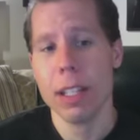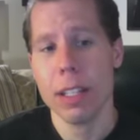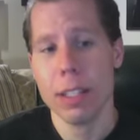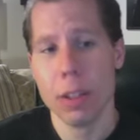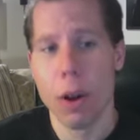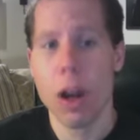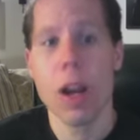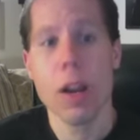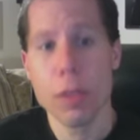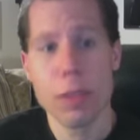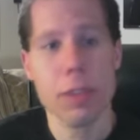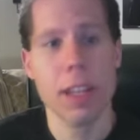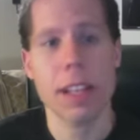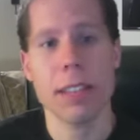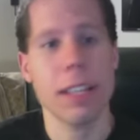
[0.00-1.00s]
There are other
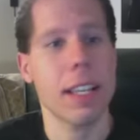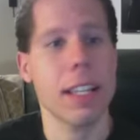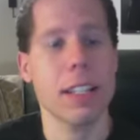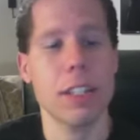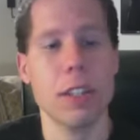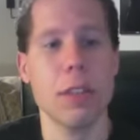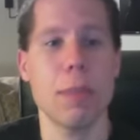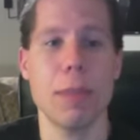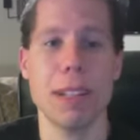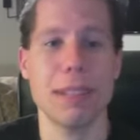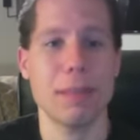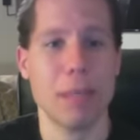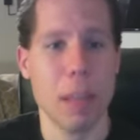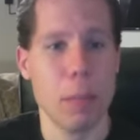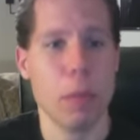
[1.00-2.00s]
things they can do,
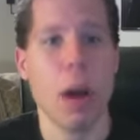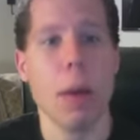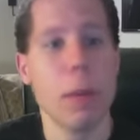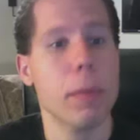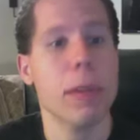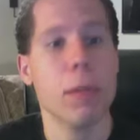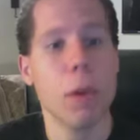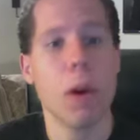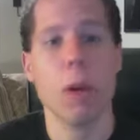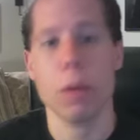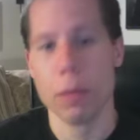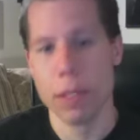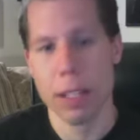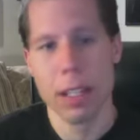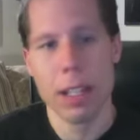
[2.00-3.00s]
but they probably
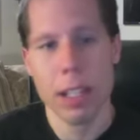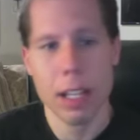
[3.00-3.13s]
won't.